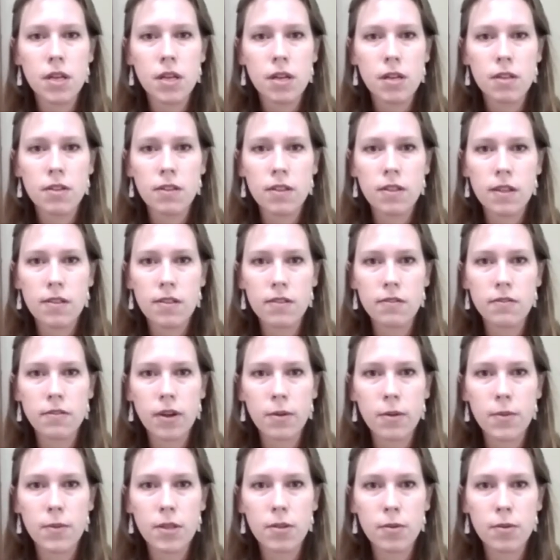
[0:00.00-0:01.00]
these
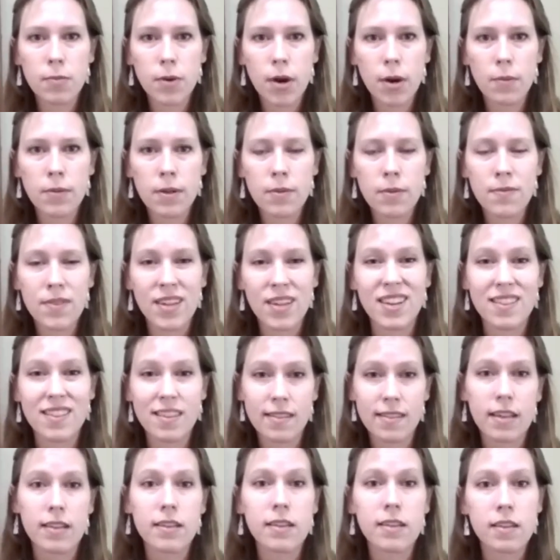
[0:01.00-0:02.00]
environmental problems and
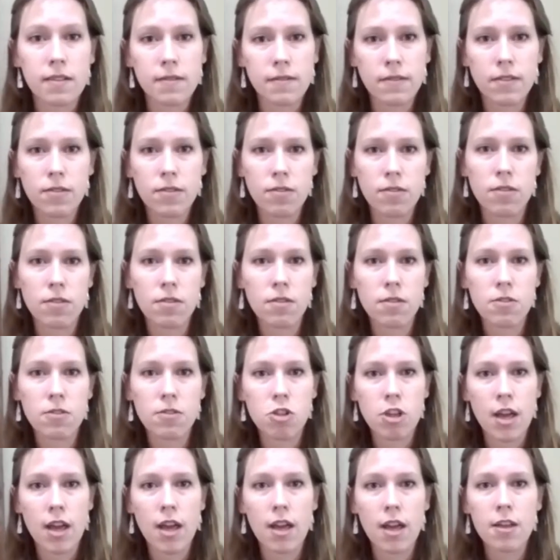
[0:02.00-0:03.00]
incentives to
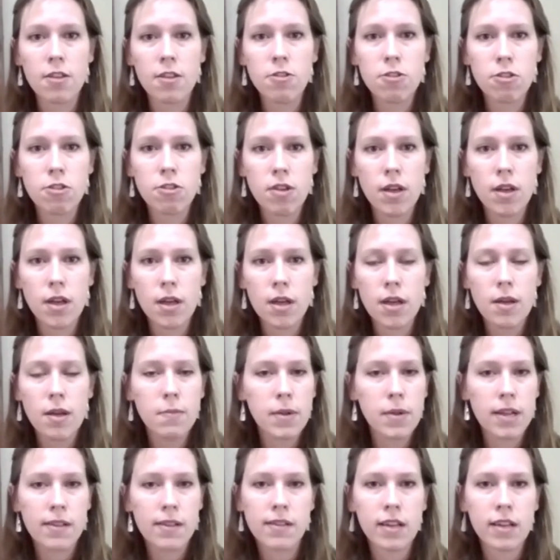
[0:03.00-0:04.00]
change.
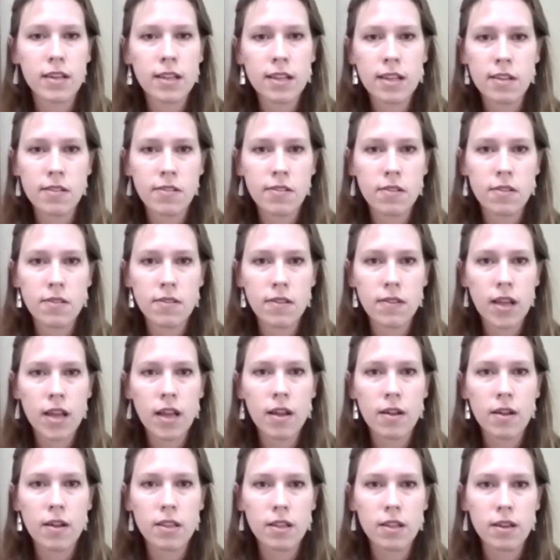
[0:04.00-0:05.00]
But exactly as you
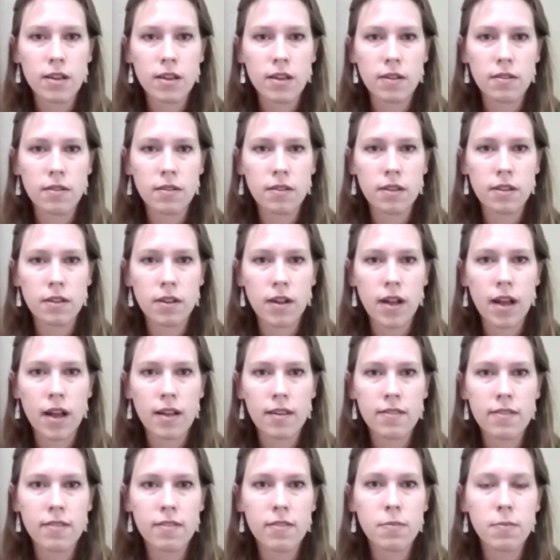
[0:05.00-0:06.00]
say, there
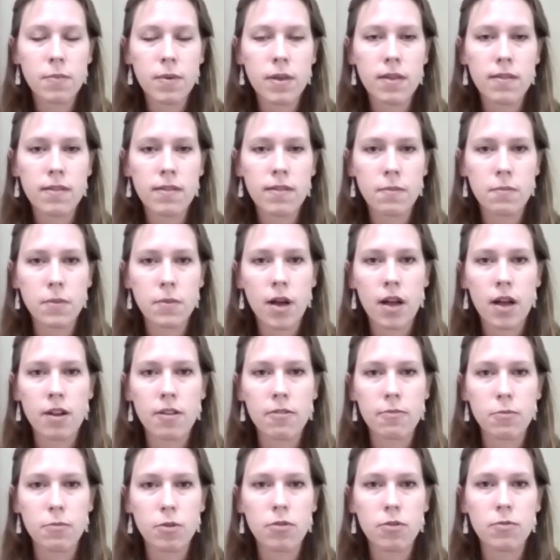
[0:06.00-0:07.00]
has to be some kind
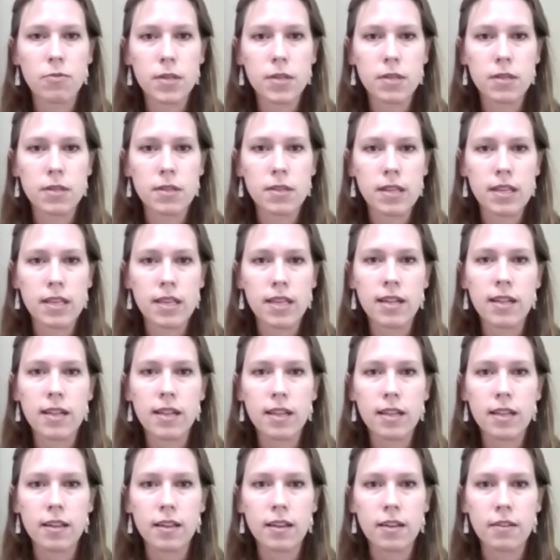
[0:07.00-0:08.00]
of movement in the
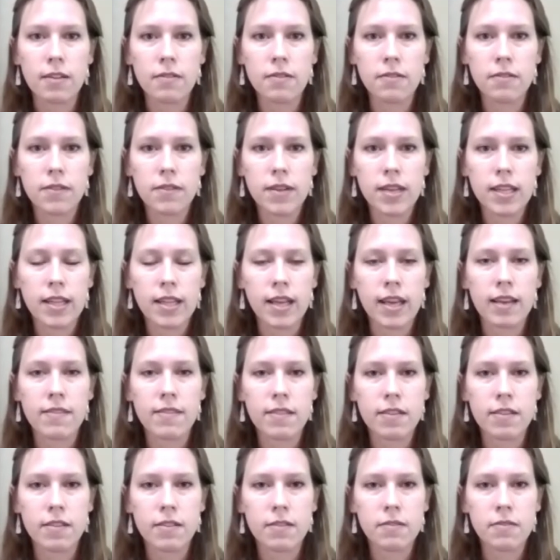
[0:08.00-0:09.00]
needle of
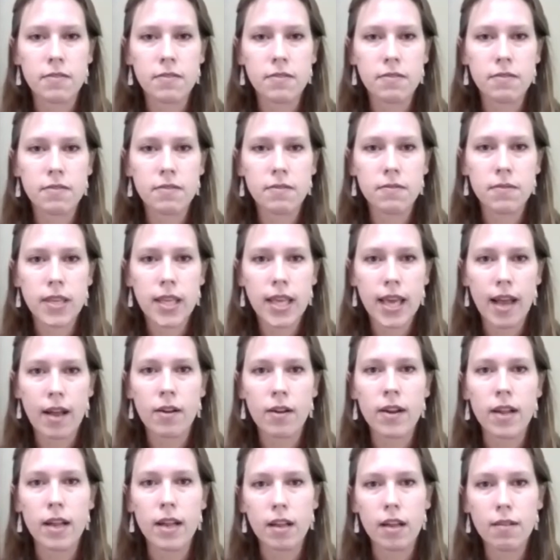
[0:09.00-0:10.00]
collective
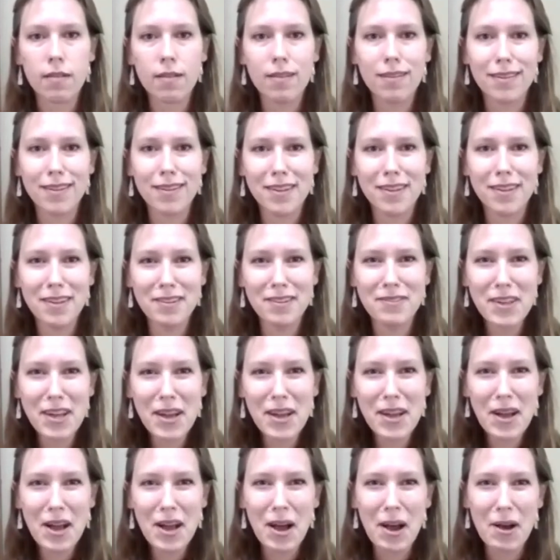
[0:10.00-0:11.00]
caring
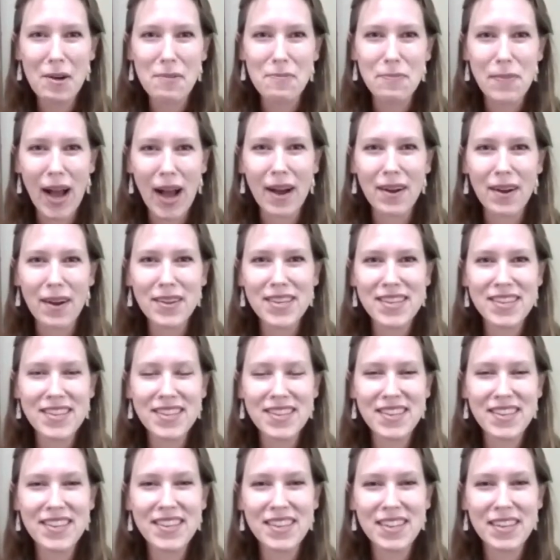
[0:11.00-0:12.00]
about
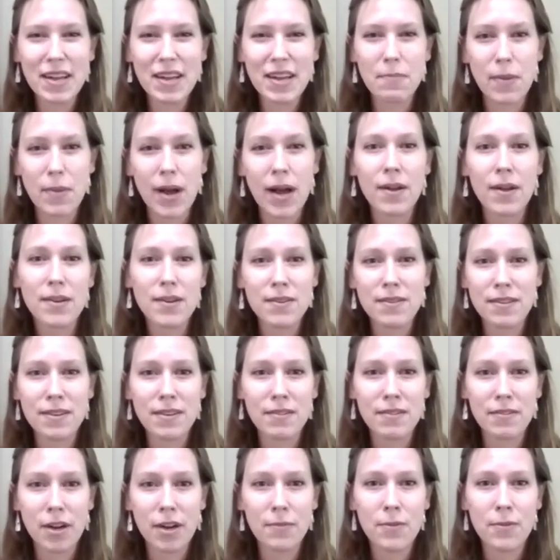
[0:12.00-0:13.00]

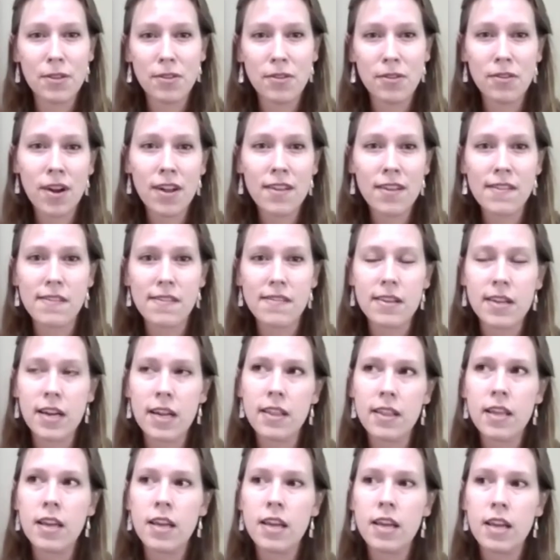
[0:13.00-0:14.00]
environmental crisis. And I
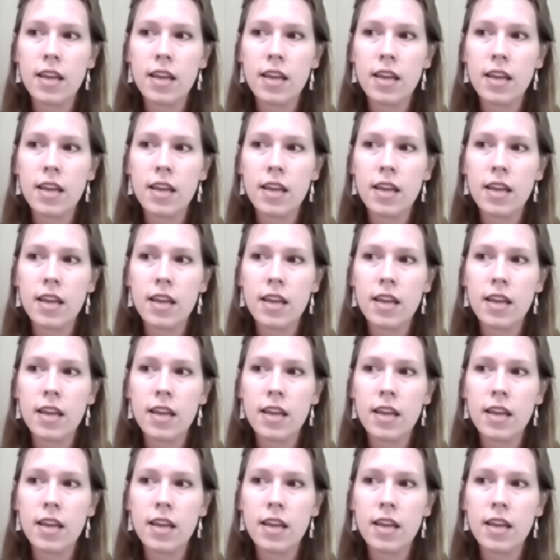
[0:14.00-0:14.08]
think